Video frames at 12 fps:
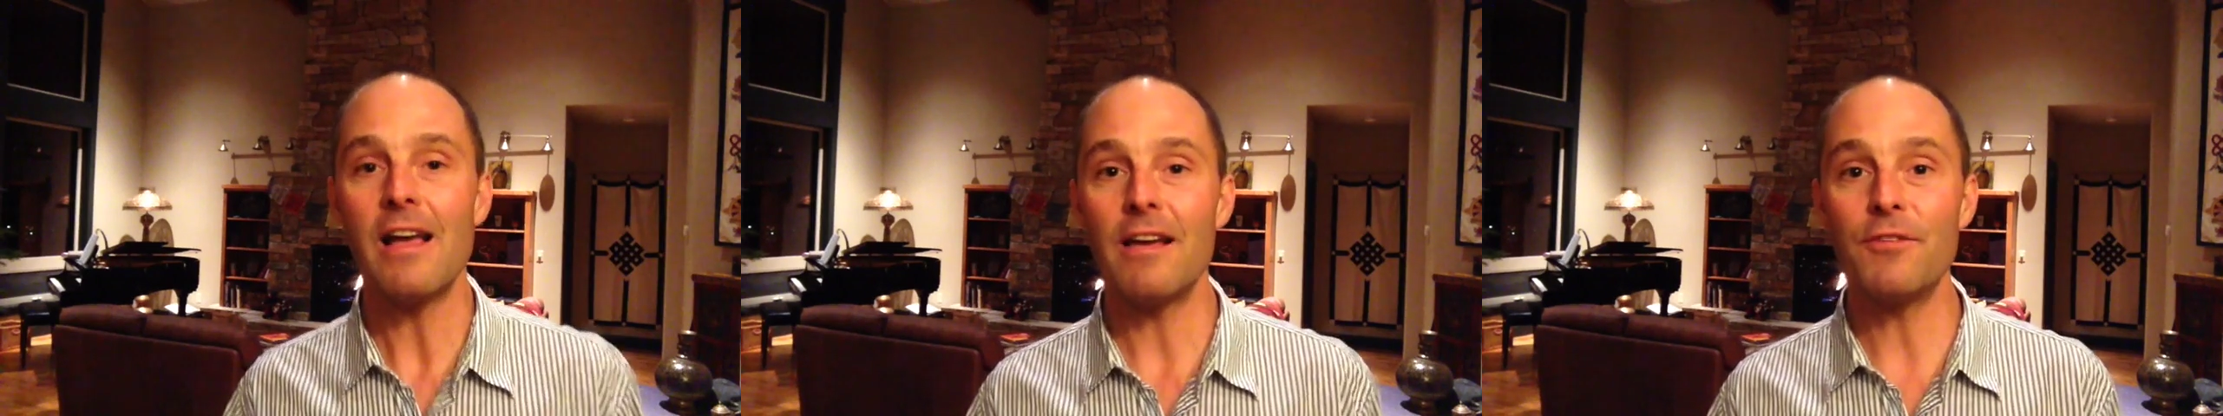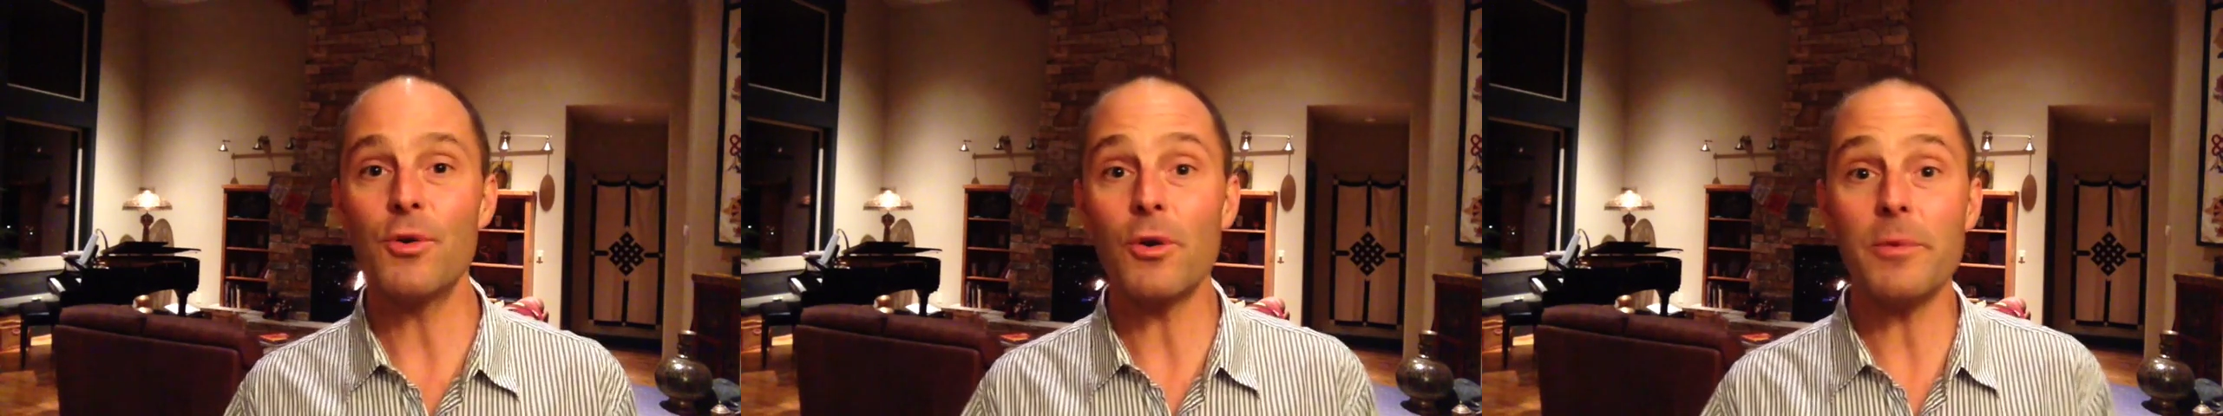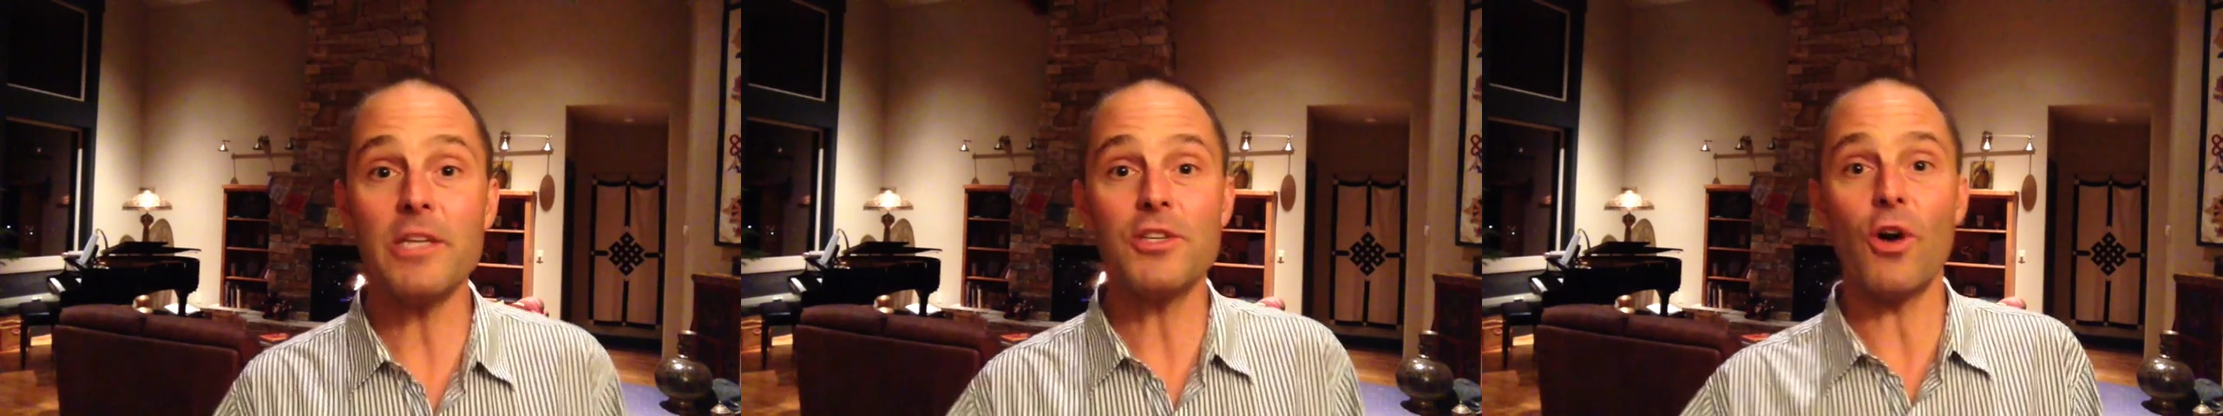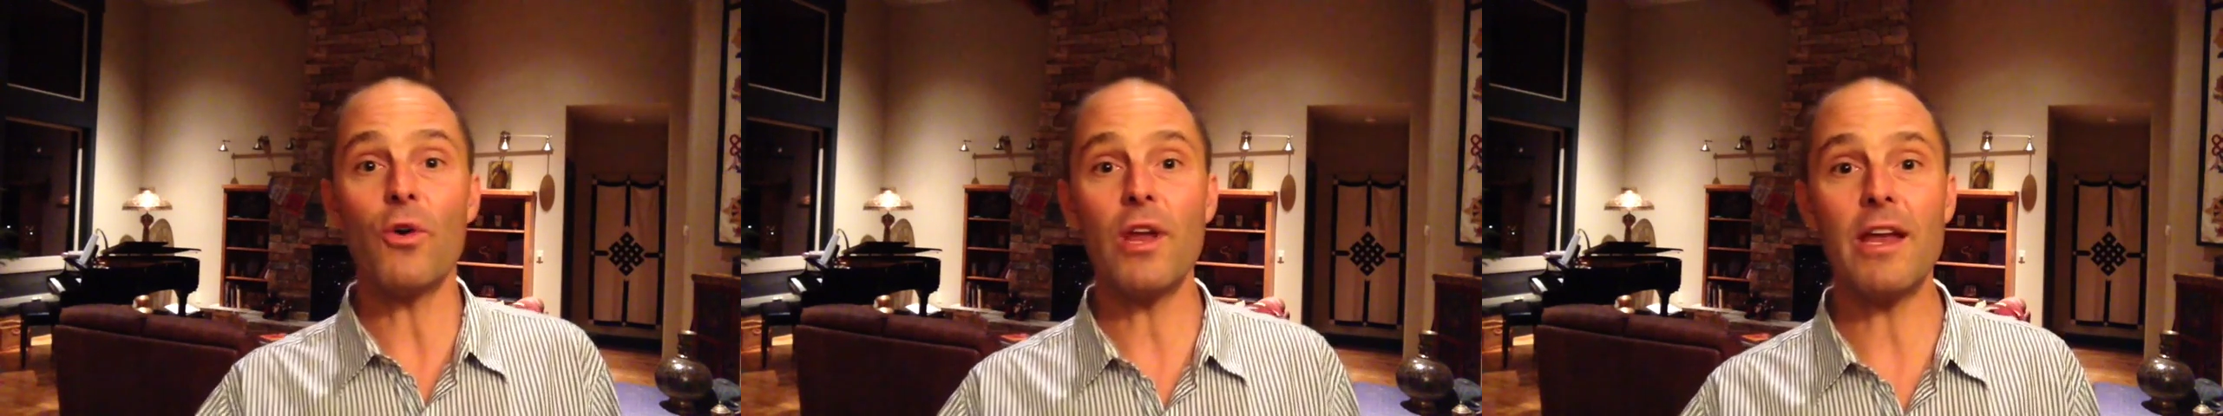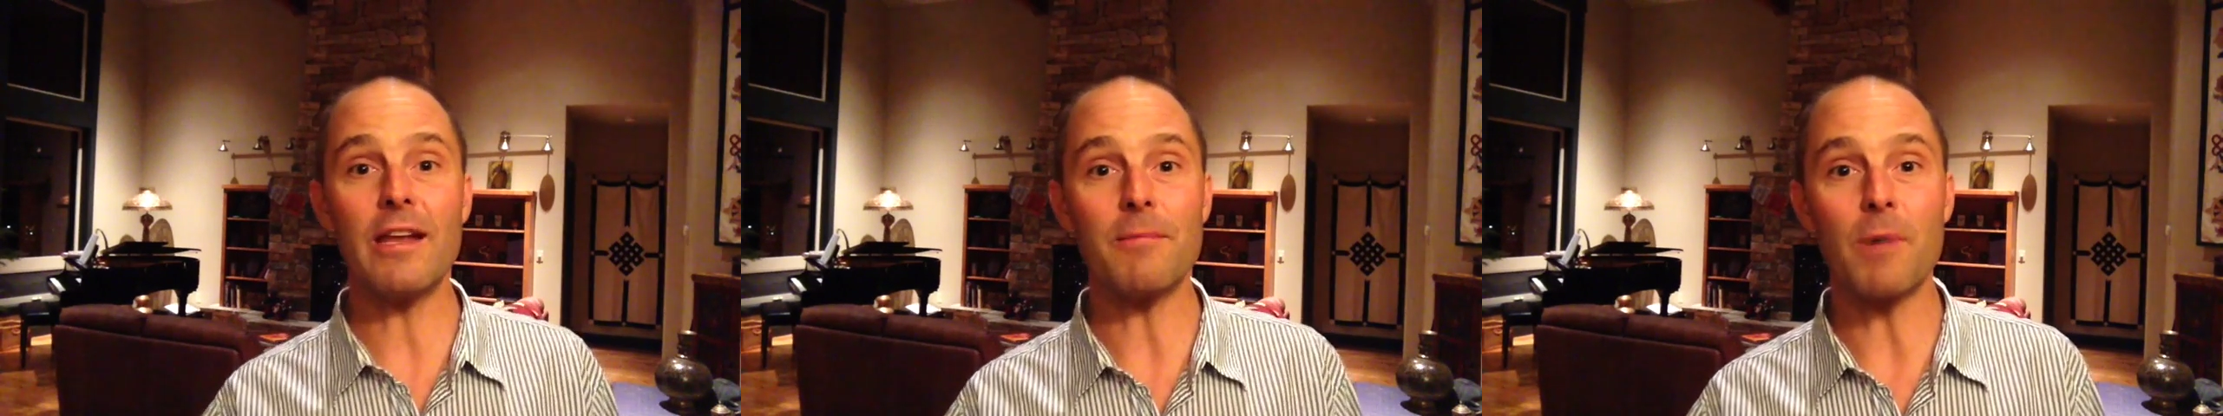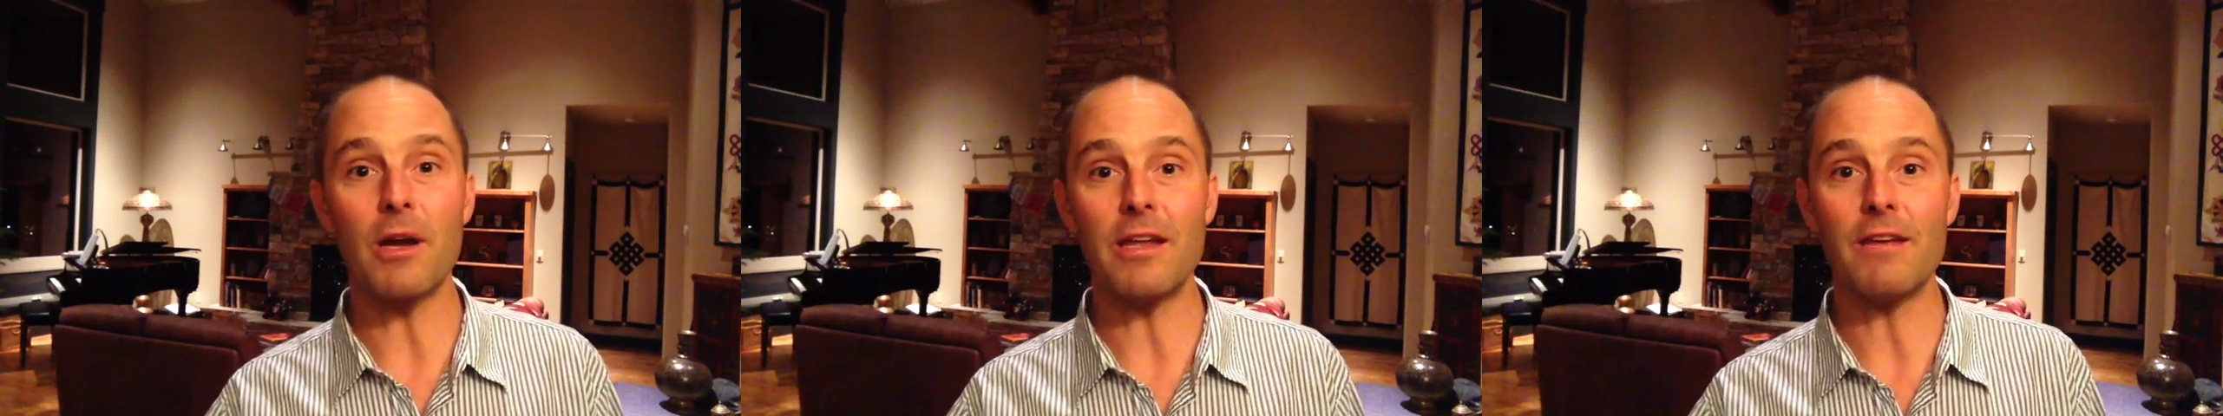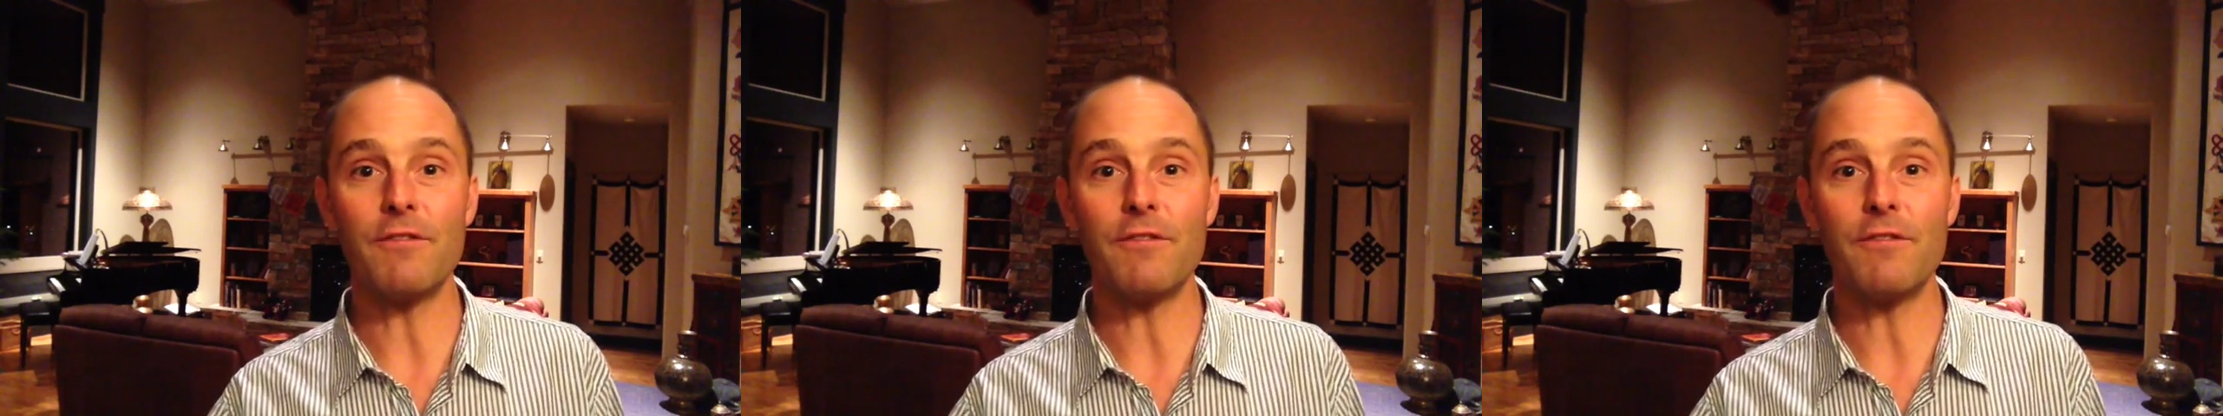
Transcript: If you want to be donating money,